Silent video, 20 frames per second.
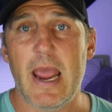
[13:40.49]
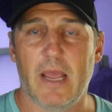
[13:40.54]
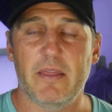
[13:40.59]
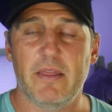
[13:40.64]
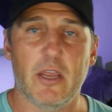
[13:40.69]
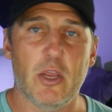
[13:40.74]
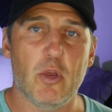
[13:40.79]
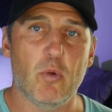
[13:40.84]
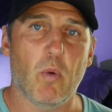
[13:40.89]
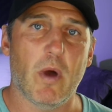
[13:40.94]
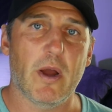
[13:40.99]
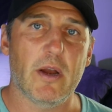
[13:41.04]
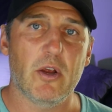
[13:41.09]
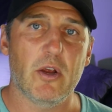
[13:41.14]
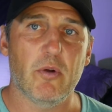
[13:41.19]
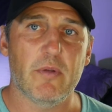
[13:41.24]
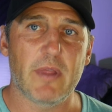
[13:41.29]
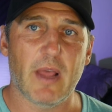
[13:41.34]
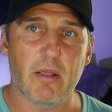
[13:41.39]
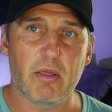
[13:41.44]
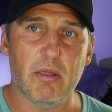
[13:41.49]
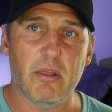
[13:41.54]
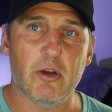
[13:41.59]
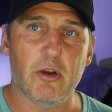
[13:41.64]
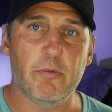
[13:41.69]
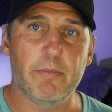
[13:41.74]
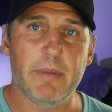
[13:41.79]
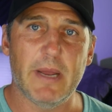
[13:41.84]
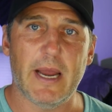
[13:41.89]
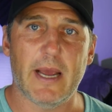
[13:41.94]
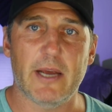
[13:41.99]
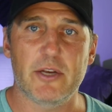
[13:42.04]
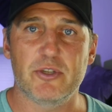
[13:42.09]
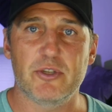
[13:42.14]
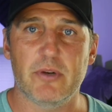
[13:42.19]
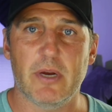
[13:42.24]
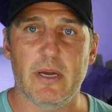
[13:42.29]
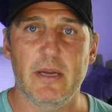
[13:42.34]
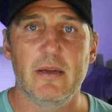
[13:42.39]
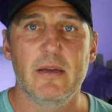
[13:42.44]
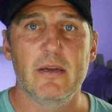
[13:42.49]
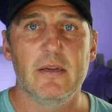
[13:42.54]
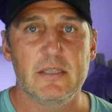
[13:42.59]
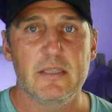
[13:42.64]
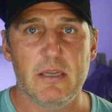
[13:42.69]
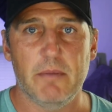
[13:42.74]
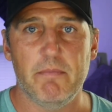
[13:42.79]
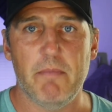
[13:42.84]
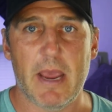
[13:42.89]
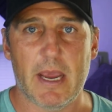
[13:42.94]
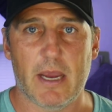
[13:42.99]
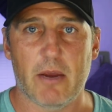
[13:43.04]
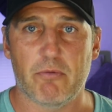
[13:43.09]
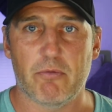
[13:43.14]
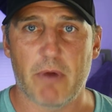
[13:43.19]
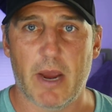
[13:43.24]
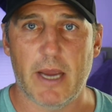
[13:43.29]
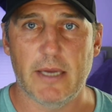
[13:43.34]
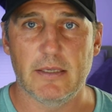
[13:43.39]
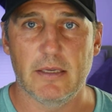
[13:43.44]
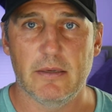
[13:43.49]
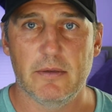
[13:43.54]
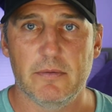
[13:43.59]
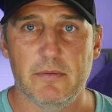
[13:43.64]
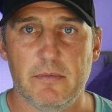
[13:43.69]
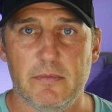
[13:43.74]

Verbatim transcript: and that you want to go that little bit extra to make it right.